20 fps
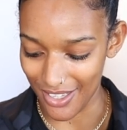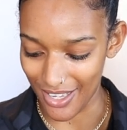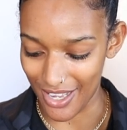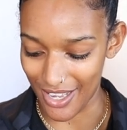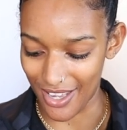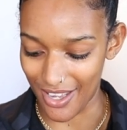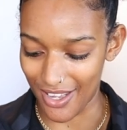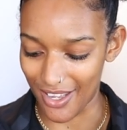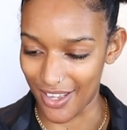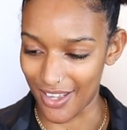
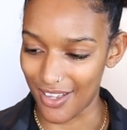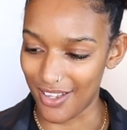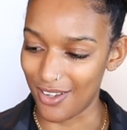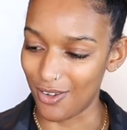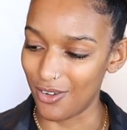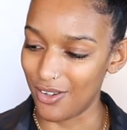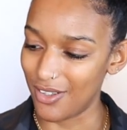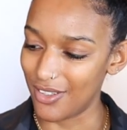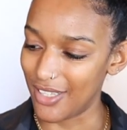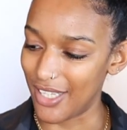a
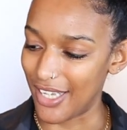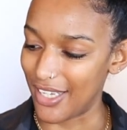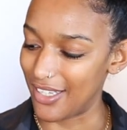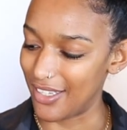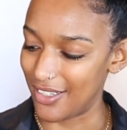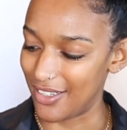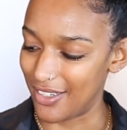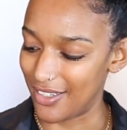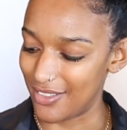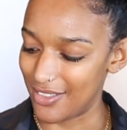
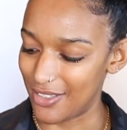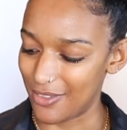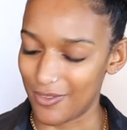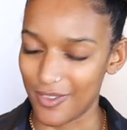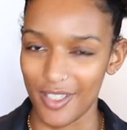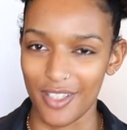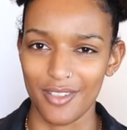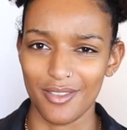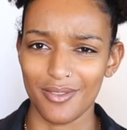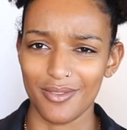
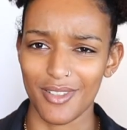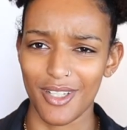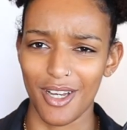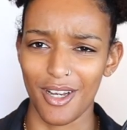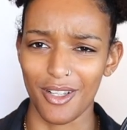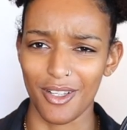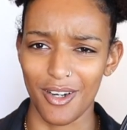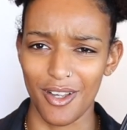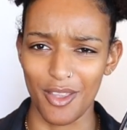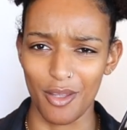different
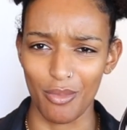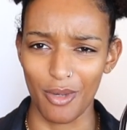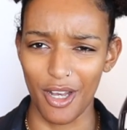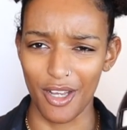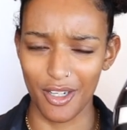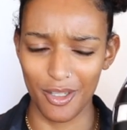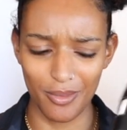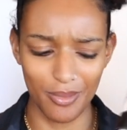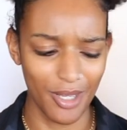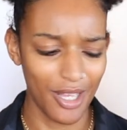color on the
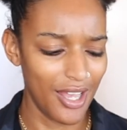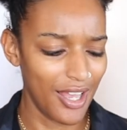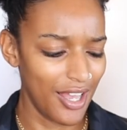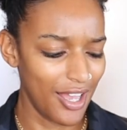bottom.